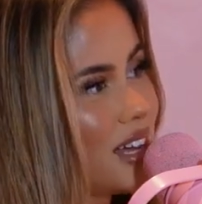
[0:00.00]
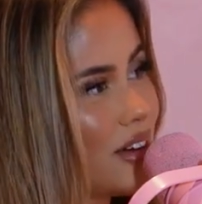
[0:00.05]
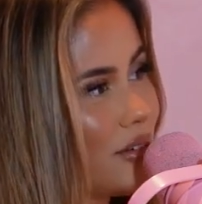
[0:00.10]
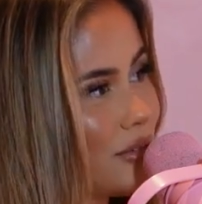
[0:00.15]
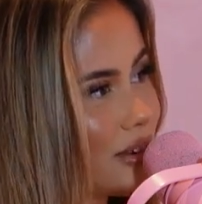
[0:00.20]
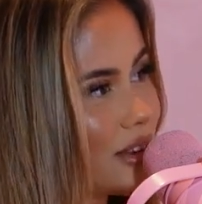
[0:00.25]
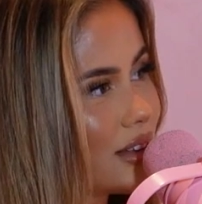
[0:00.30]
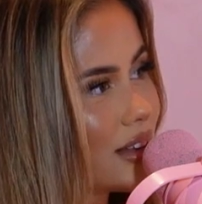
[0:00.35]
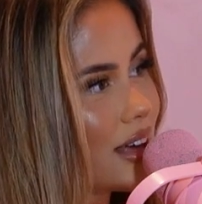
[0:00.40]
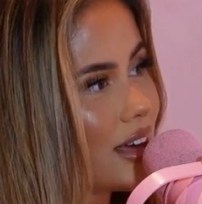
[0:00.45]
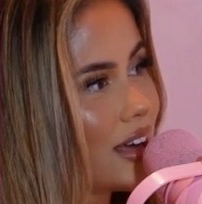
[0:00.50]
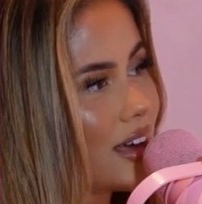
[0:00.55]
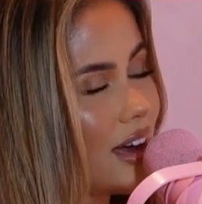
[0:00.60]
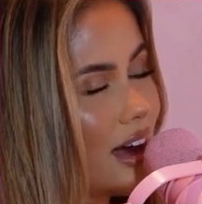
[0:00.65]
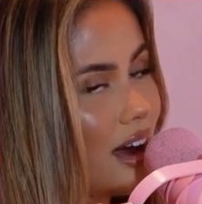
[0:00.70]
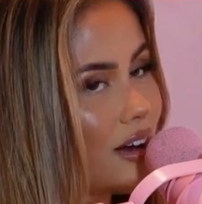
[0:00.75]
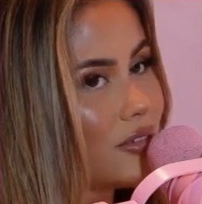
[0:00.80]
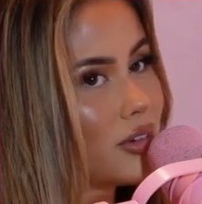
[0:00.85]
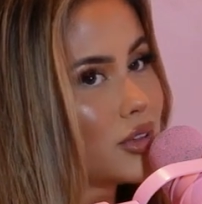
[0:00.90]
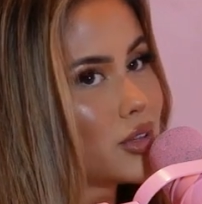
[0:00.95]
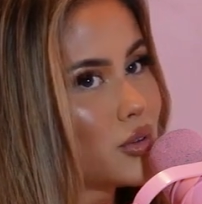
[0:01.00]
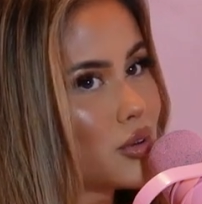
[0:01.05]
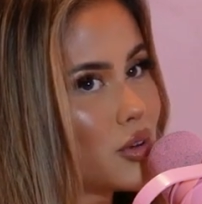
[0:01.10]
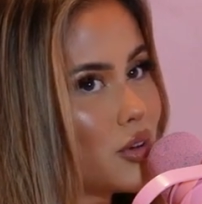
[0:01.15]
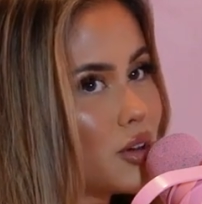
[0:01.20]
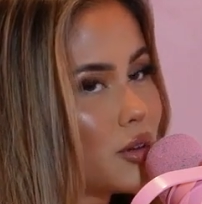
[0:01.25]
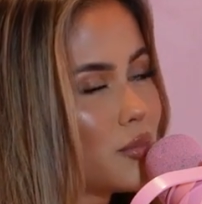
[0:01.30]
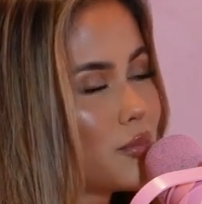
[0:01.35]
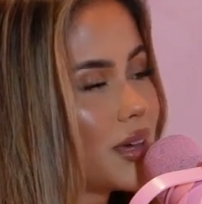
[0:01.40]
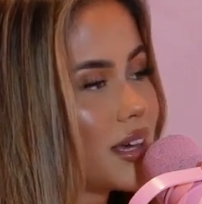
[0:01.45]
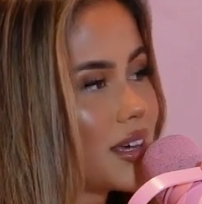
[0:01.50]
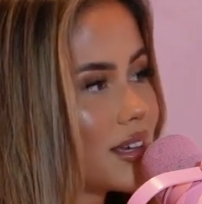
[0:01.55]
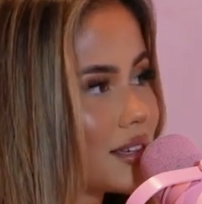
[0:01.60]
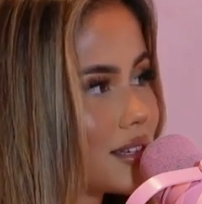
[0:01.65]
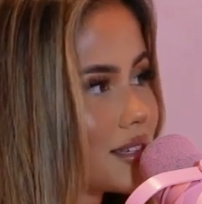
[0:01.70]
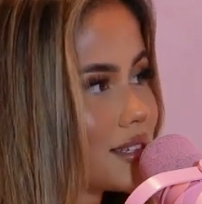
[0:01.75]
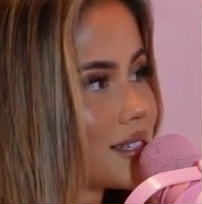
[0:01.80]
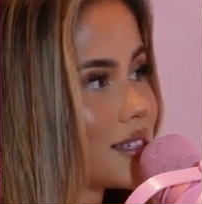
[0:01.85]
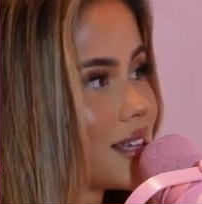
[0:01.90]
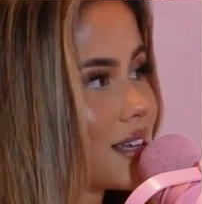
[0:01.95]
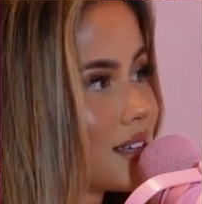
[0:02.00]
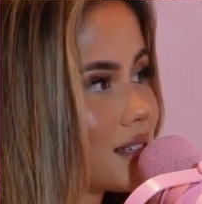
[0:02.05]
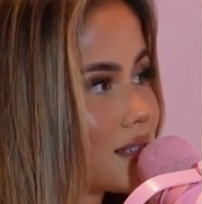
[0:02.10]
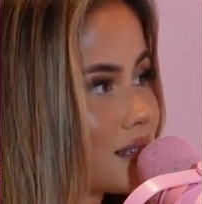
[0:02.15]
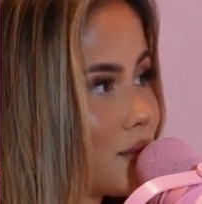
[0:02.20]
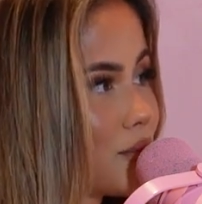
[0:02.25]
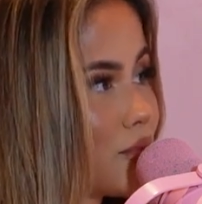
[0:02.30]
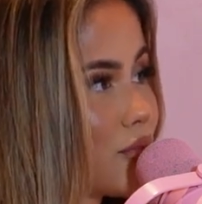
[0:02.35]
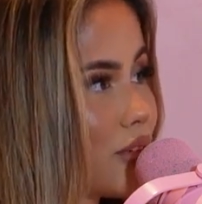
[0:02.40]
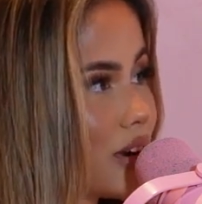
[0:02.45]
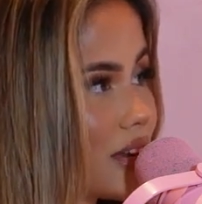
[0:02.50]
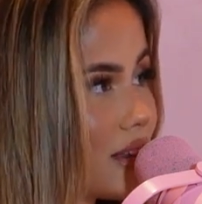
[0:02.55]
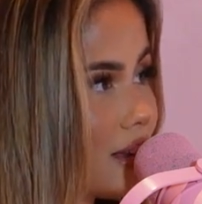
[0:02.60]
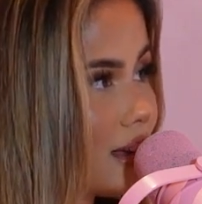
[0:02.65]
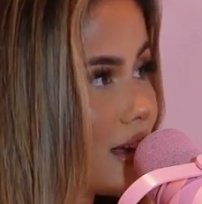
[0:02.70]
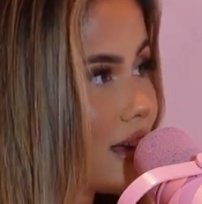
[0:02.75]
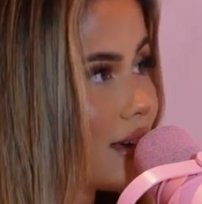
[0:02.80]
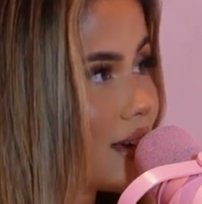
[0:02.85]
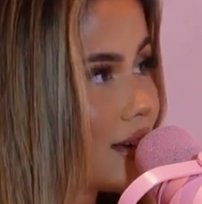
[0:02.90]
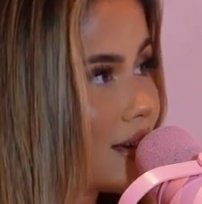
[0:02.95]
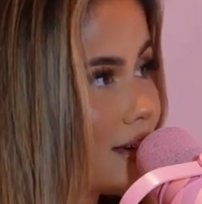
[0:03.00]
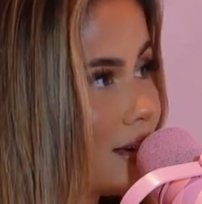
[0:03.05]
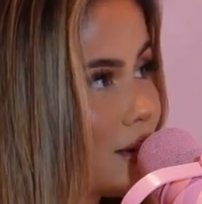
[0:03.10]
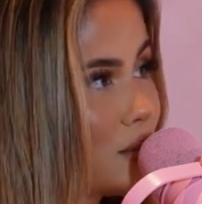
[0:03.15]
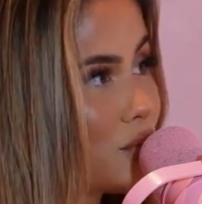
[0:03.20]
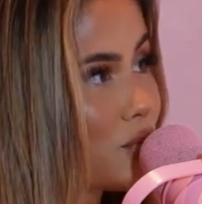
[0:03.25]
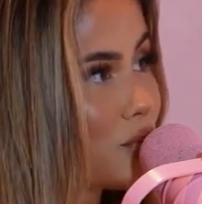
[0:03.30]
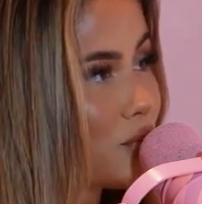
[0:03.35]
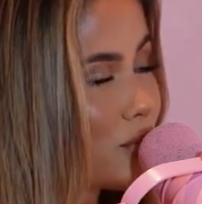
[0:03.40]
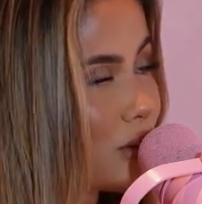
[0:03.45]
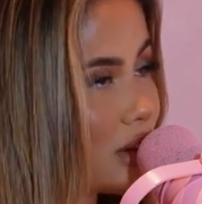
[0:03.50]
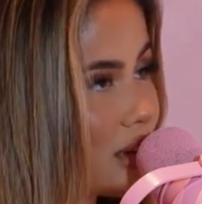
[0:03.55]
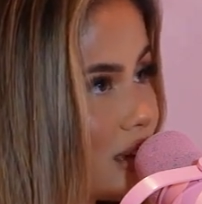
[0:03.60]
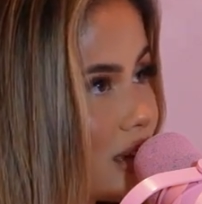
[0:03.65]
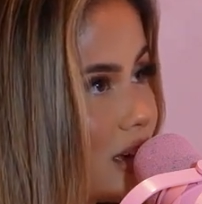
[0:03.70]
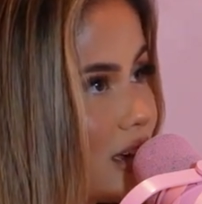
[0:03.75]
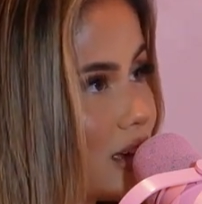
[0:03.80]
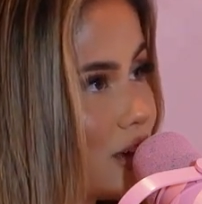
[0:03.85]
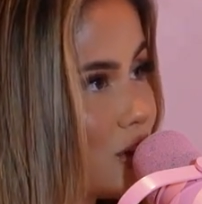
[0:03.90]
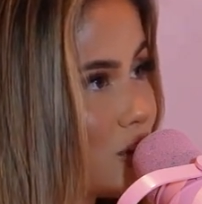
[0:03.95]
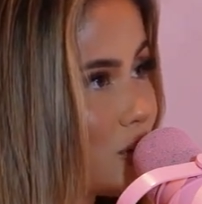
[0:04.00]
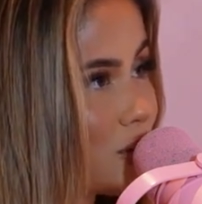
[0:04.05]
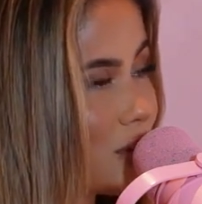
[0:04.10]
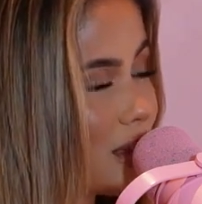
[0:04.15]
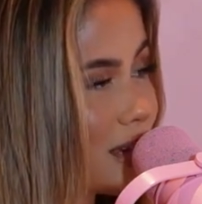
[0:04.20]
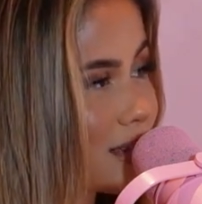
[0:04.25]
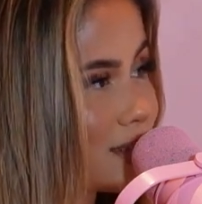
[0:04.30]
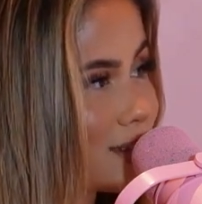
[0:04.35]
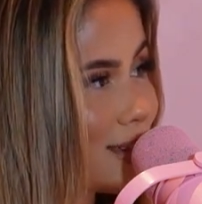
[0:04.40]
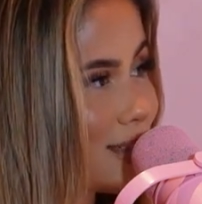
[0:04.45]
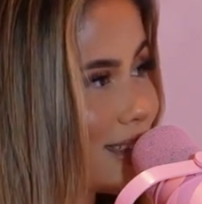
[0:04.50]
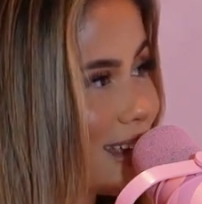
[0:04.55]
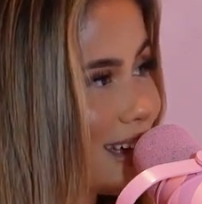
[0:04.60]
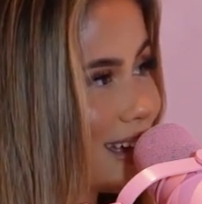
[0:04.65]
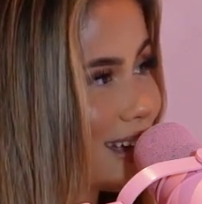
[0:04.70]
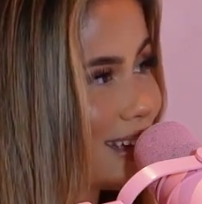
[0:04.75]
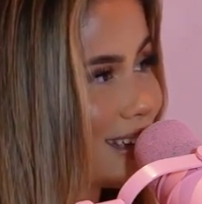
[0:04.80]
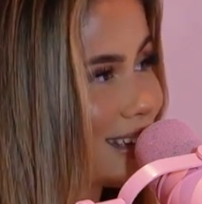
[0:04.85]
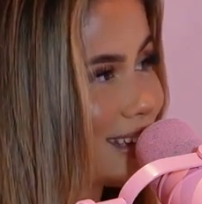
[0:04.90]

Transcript: definitely have a look because there's some really, really cute things on there.